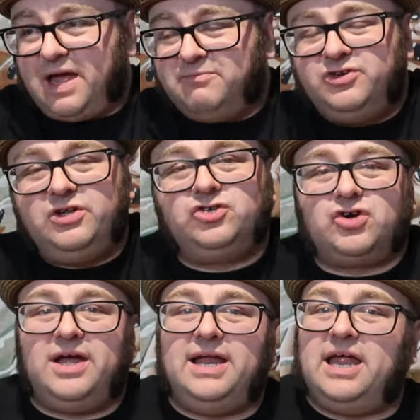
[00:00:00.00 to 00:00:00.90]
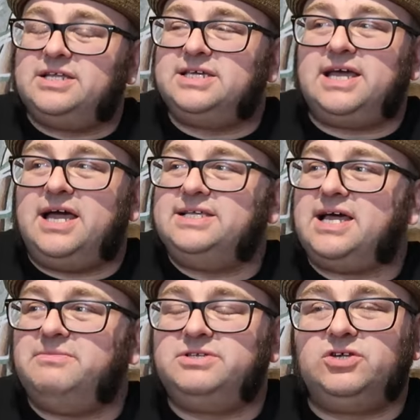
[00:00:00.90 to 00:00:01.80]
I'm still trying, honestly guys,
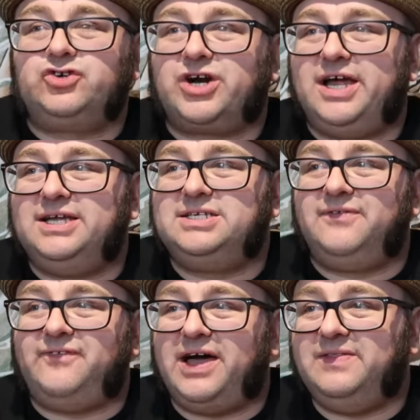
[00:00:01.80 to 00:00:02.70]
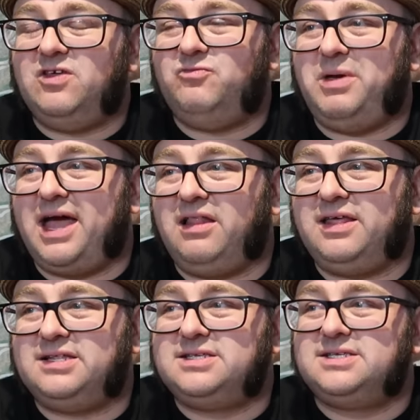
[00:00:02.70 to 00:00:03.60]
I'm still trying to find this
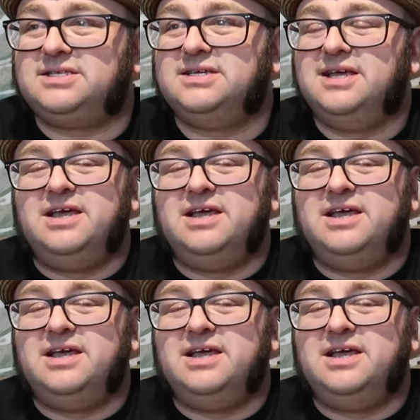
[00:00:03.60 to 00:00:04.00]
balance